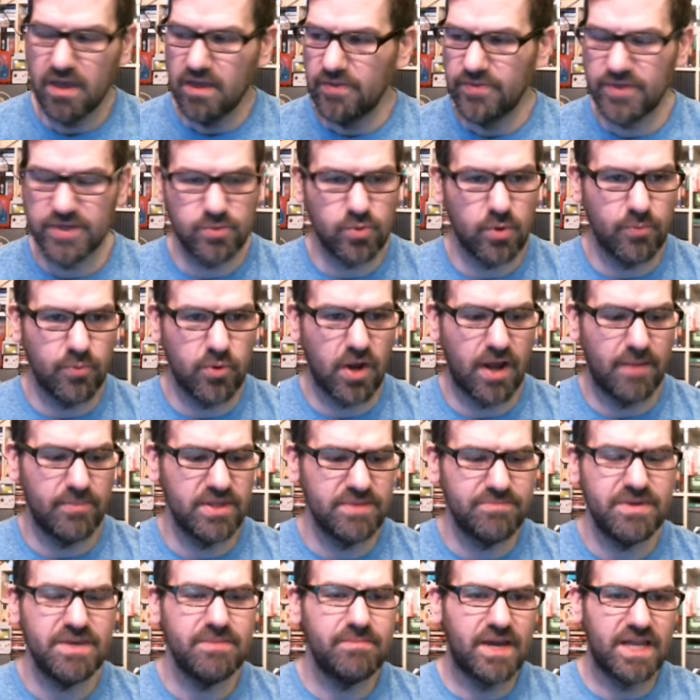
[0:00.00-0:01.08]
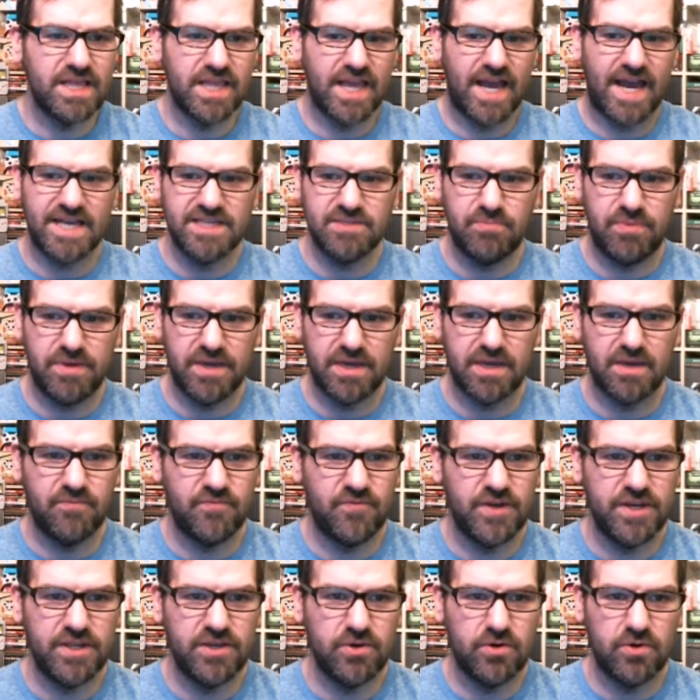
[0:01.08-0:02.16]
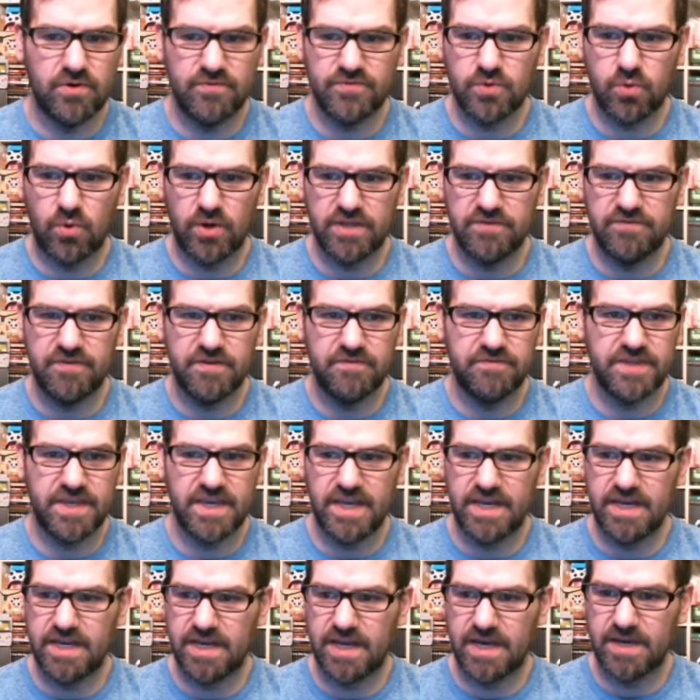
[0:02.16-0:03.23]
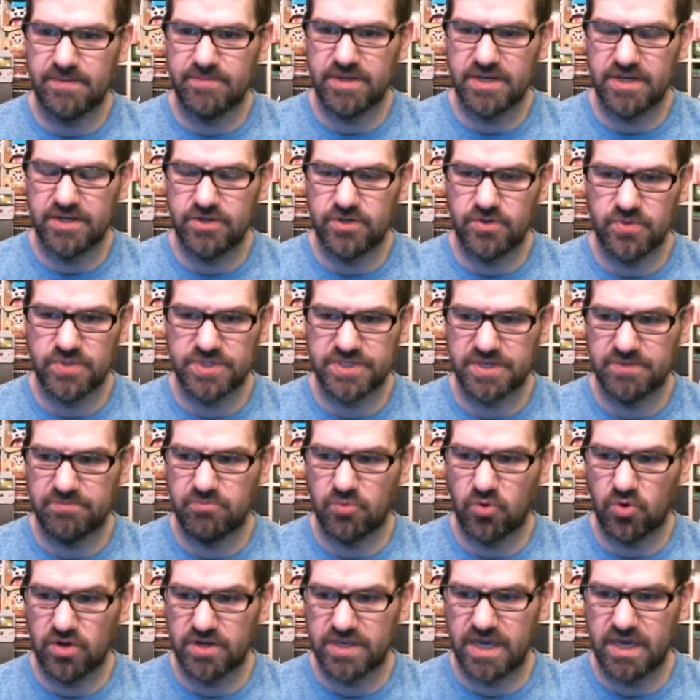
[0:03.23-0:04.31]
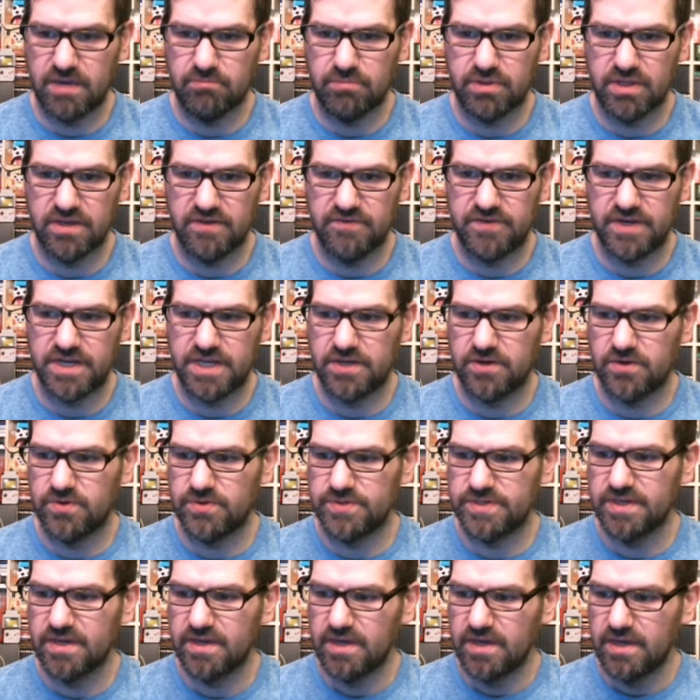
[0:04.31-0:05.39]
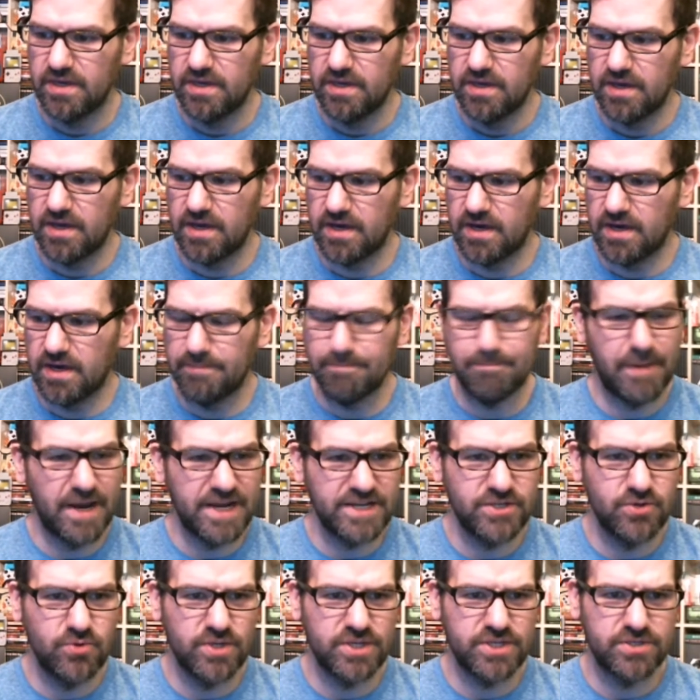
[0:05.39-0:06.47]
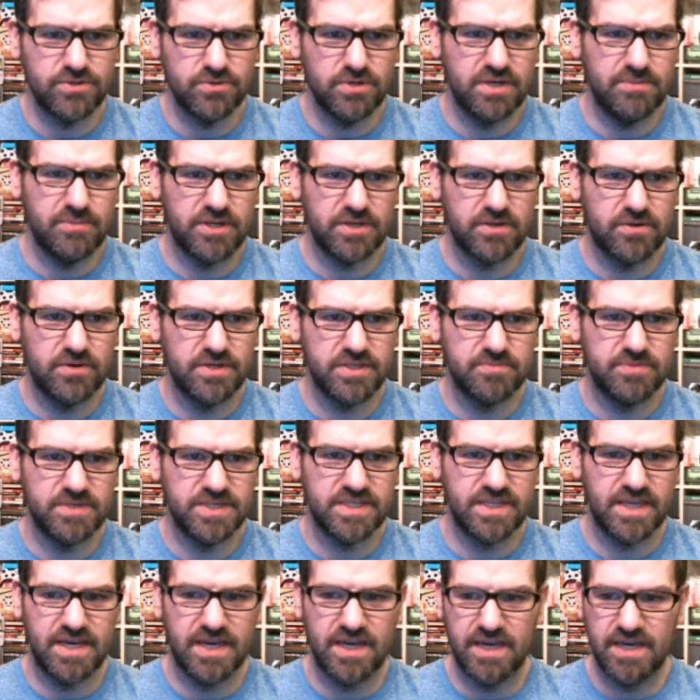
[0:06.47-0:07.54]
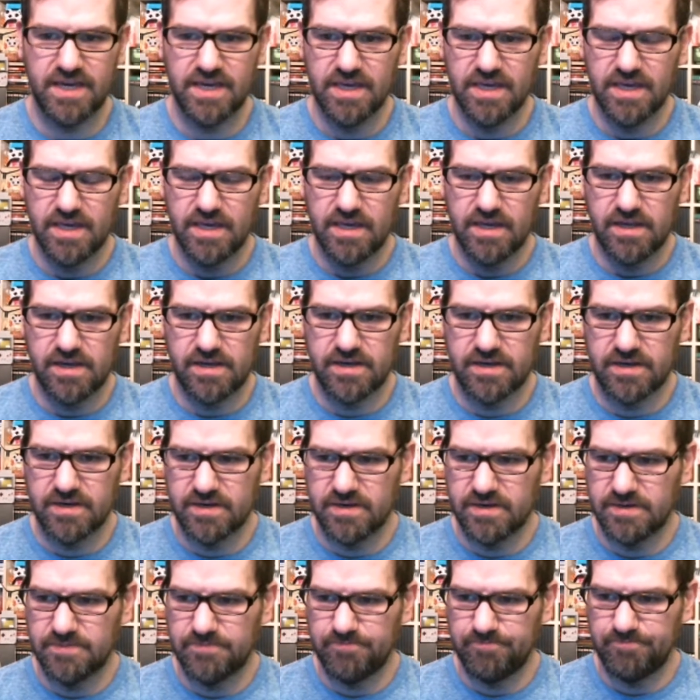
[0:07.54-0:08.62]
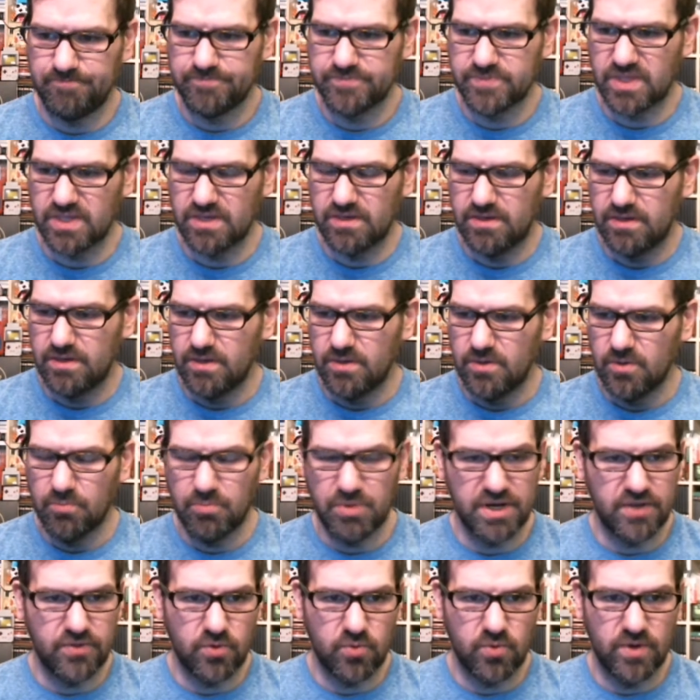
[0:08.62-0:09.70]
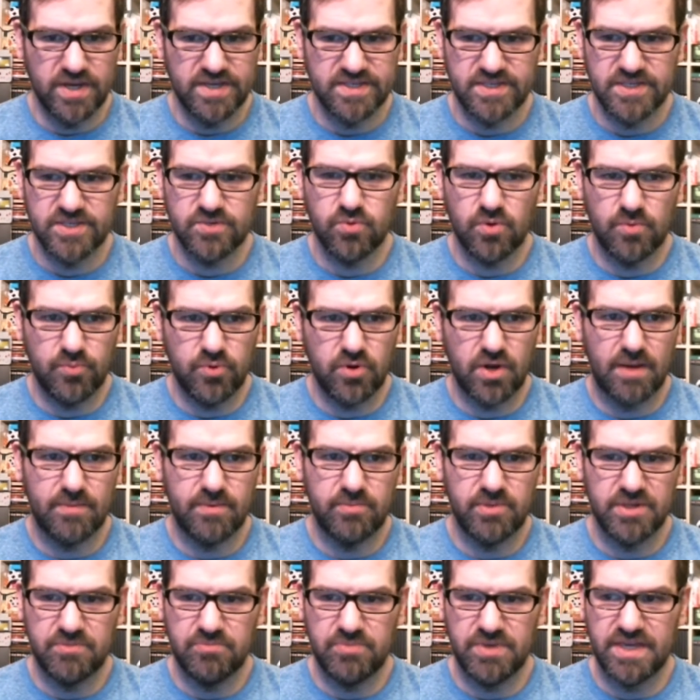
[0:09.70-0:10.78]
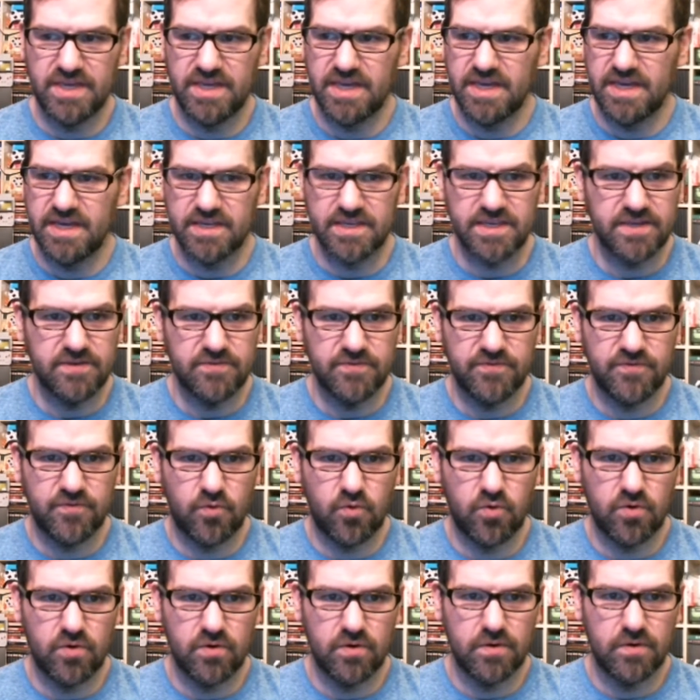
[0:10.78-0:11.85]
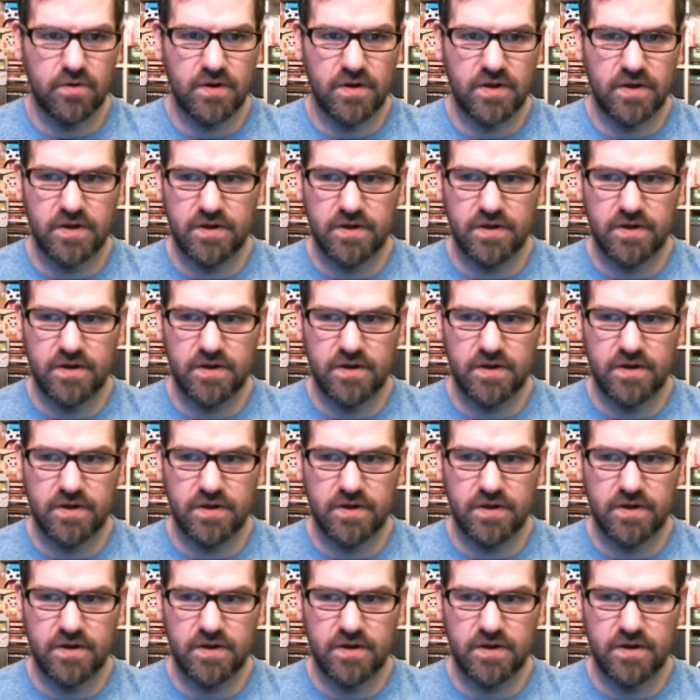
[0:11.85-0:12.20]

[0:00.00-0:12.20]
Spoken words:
This will probably be my last pickup video of 2015. I'm going to do some more gameplay videos. Might do a stream on Christmas Day, but otherwise this will probably be it for